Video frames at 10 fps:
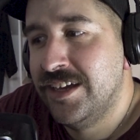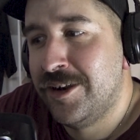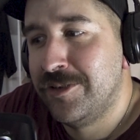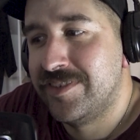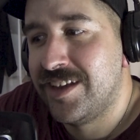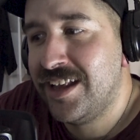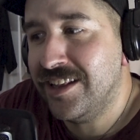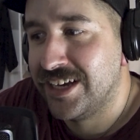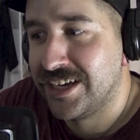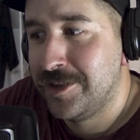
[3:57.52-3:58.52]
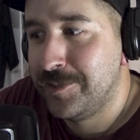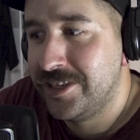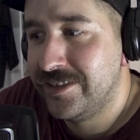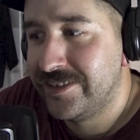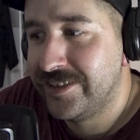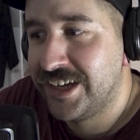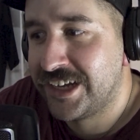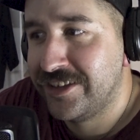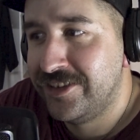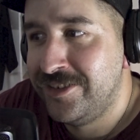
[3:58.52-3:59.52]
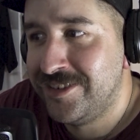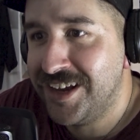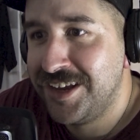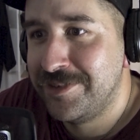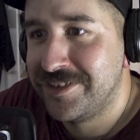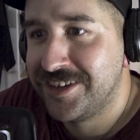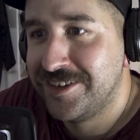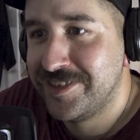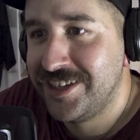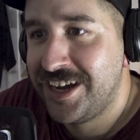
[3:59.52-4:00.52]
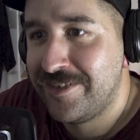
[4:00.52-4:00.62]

How was that, like coming into like the new team and stuff, and